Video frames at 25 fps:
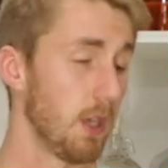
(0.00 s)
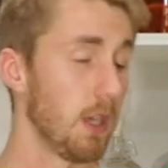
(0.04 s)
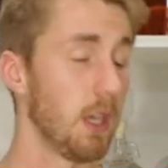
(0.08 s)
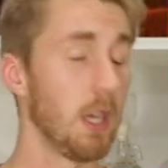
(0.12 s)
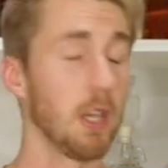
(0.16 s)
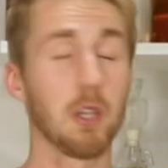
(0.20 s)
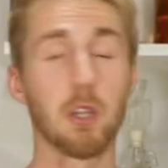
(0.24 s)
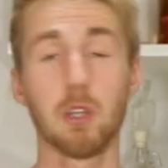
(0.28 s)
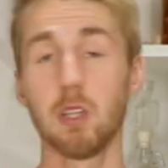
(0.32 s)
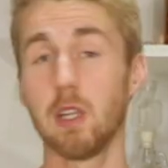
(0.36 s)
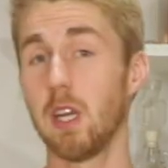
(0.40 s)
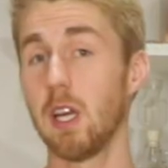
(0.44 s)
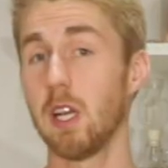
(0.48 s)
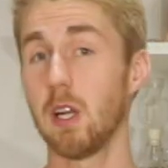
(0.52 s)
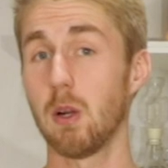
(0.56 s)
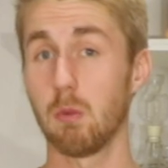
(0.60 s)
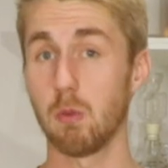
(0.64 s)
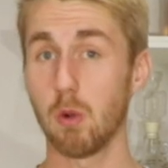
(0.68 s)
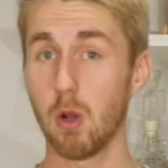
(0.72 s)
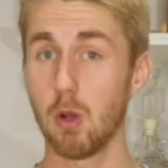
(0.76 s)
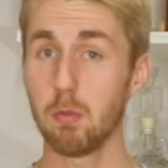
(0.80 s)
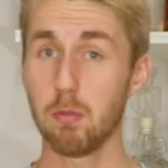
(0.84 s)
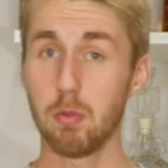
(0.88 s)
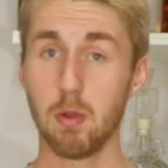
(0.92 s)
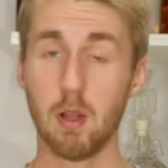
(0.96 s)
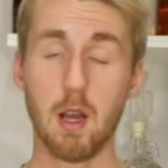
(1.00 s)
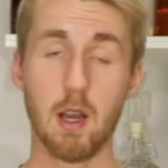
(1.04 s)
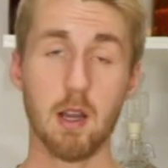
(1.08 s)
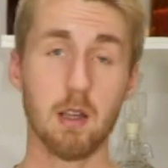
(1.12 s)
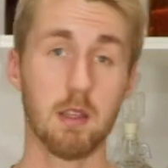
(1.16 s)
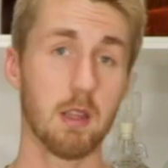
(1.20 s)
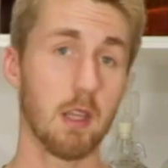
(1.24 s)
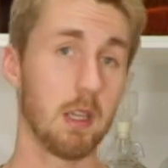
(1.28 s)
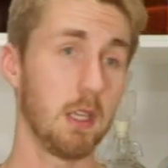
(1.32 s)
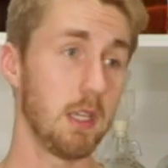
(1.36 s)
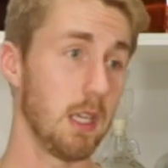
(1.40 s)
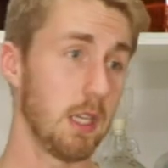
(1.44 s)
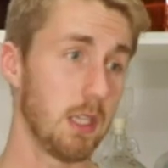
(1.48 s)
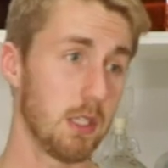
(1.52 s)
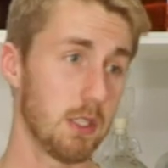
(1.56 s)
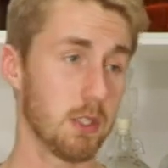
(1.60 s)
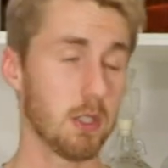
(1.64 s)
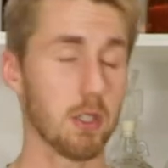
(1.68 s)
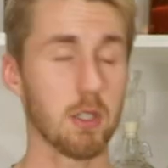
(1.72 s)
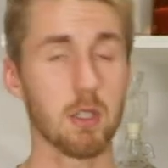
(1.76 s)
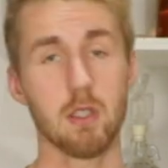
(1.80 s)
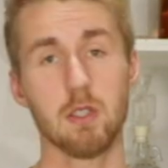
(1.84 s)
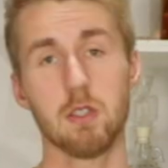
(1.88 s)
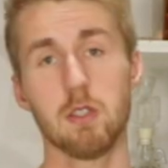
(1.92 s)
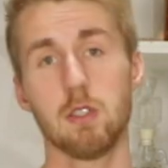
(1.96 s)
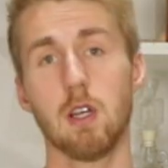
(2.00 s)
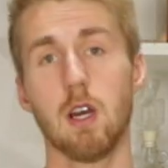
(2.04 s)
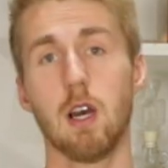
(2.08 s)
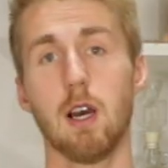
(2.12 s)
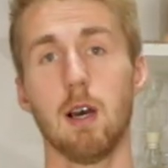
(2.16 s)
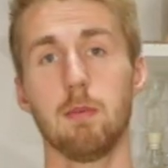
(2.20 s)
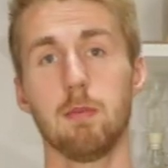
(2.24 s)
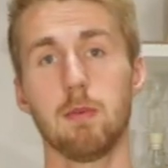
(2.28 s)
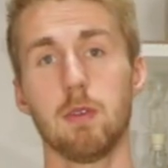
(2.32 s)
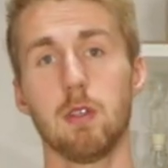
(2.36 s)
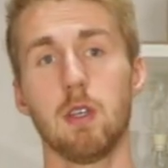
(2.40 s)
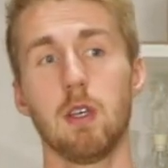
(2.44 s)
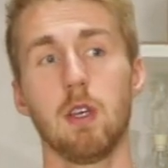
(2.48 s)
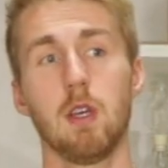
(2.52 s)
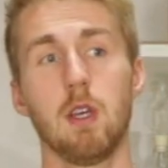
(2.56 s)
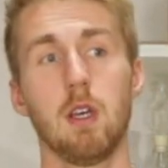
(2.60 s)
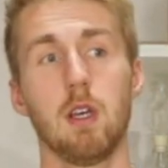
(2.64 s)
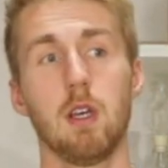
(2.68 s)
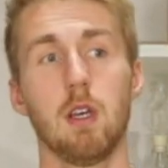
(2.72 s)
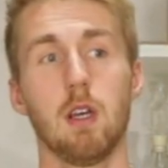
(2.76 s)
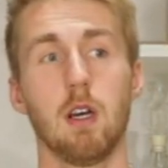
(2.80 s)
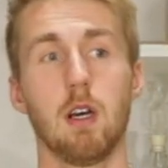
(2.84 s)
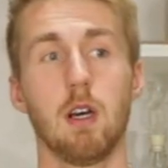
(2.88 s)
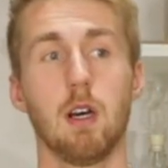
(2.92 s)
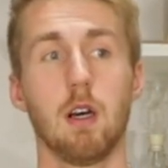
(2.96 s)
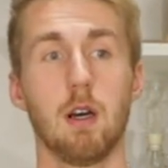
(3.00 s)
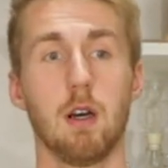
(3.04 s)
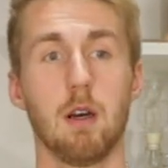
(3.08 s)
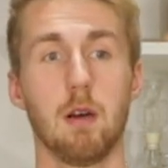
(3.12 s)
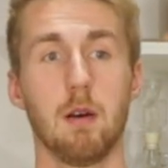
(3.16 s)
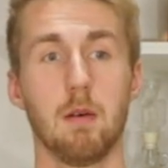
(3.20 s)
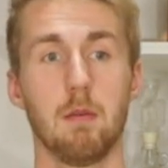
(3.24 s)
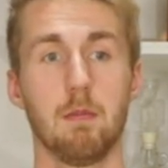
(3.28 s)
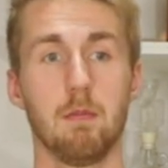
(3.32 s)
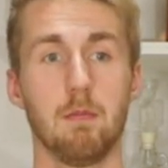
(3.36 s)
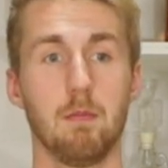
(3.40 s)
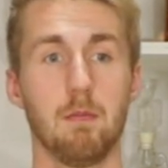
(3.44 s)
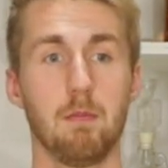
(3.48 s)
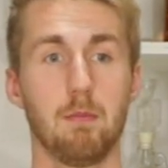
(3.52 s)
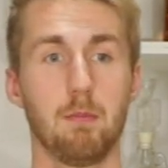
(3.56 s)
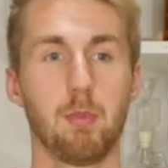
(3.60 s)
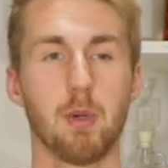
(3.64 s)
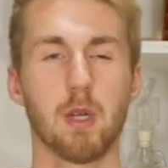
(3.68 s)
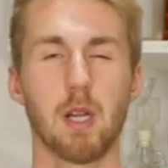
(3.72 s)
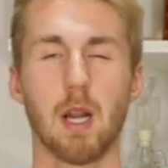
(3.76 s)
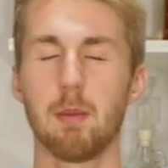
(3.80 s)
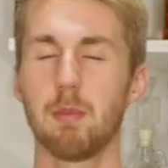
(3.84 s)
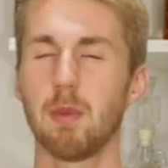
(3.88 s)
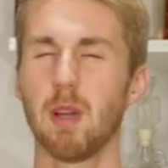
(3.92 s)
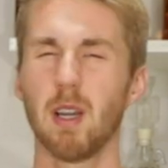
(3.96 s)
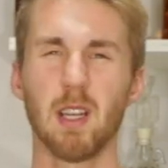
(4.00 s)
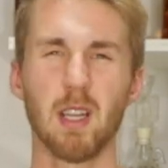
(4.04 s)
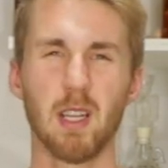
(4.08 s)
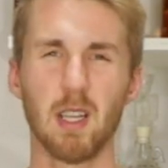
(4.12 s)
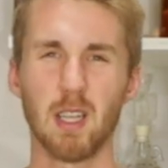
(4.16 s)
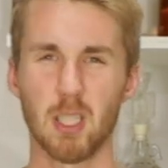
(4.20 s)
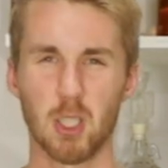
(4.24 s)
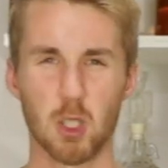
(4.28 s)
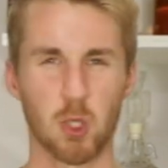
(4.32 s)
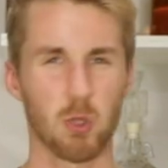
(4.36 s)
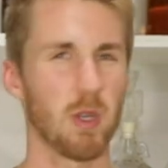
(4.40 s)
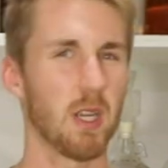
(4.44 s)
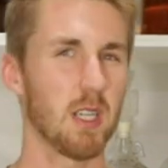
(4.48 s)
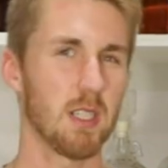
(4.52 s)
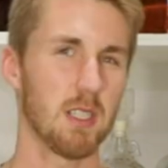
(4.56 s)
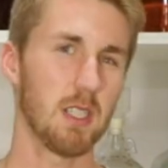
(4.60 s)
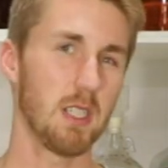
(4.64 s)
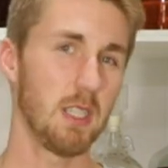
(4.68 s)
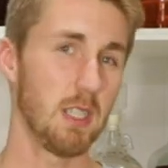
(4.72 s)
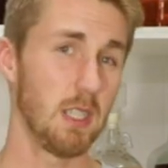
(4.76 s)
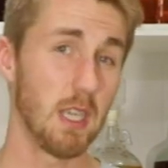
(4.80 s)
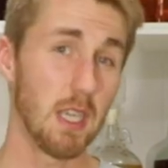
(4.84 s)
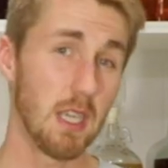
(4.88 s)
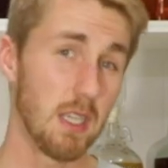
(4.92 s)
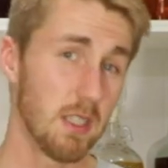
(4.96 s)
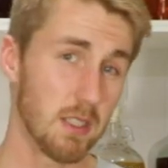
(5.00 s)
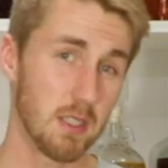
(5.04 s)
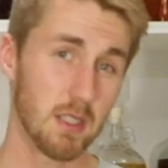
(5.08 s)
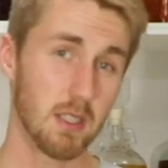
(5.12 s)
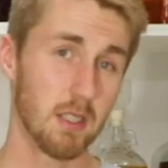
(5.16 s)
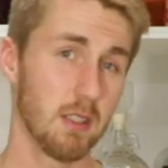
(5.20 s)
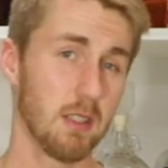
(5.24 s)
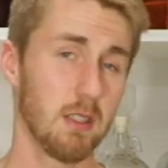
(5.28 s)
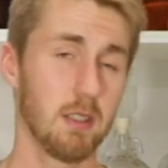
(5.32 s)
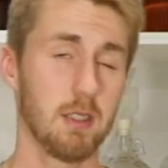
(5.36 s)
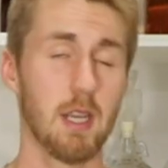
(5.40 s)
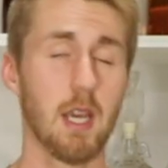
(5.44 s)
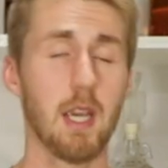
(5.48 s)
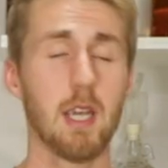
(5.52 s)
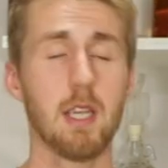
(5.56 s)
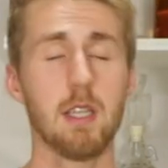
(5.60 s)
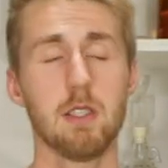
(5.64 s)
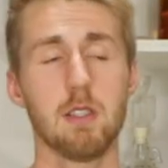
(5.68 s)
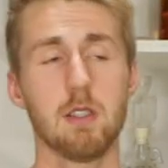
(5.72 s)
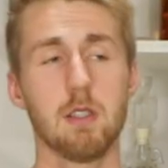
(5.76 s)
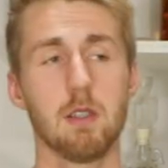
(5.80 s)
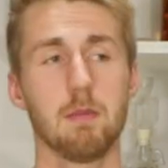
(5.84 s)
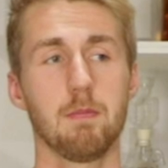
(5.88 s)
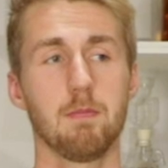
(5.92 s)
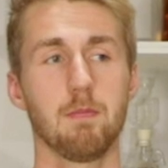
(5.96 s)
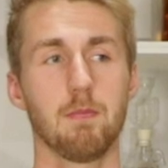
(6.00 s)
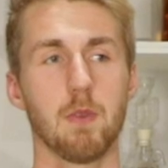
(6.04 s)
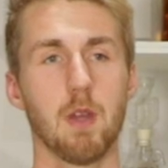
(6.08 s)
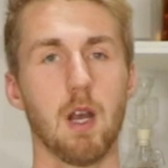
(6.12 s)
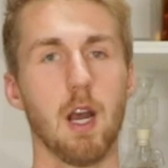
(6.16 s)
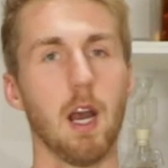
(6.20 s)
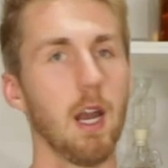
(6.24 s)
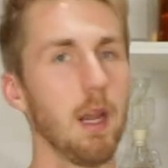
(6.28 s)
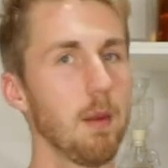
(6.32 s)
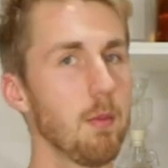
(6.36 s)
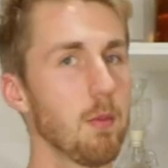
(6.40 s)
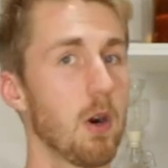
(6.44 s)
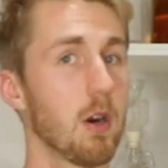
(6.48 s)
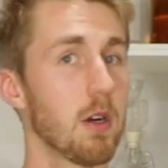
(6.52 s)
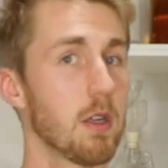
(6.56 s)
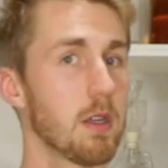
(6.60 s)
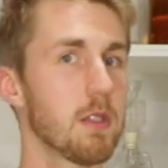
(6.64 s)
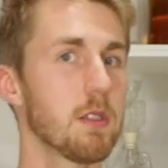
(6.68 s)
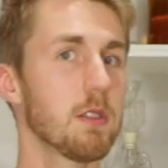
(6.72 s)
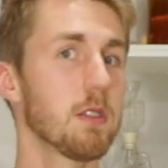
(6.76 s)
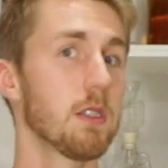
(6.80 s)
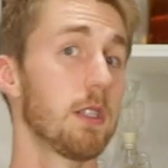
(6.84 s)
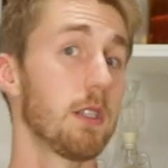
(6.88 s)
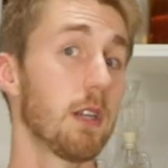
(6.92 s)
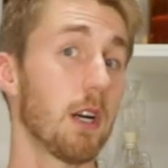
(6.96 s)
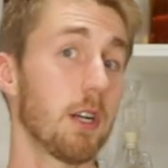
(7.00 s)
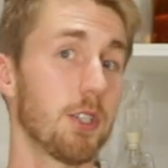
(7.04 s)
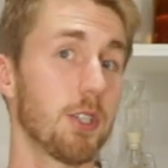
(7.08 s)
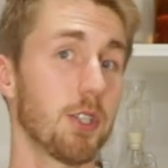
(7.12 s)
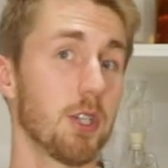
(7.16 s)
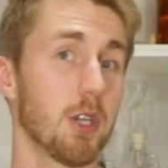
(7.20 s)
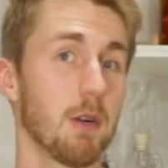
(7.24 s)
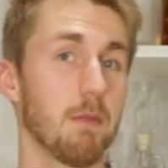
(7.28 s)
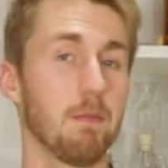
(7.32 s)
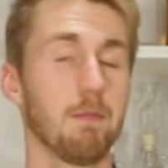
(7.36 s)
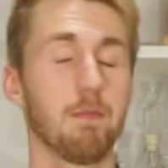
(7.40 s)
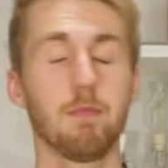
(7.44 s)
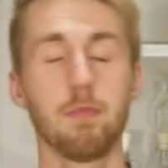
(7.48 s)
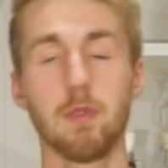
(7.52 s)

It could have hit a roadblock, the yeast could have stopped, um, but I'm not getting a stressed yeast taste. I'm honestly not sure.